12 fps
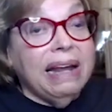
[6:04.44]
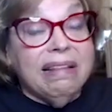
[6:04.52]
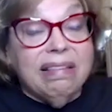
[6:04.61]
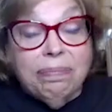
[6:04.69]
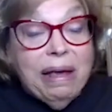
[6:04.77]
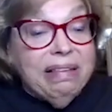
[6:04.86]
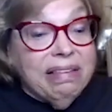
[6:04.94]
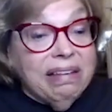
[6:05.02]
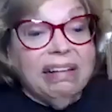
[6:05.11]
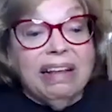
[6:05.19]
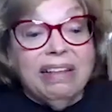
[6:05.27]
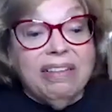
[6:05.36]
And it's
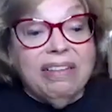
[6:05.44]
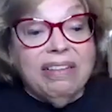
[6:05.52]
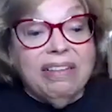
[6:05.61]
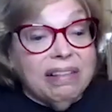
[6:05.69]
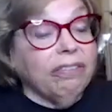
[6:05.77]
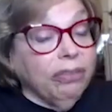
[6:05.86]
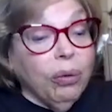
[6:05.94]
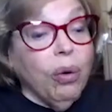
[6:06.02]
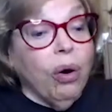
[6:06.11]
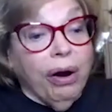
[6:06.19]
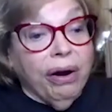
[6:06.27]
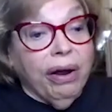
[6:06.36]
basically the
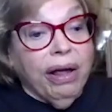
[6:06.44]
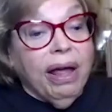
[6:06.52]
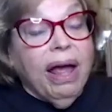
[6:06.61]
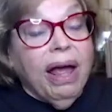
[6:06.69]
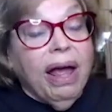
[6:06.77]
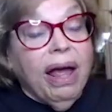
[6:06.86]
floor.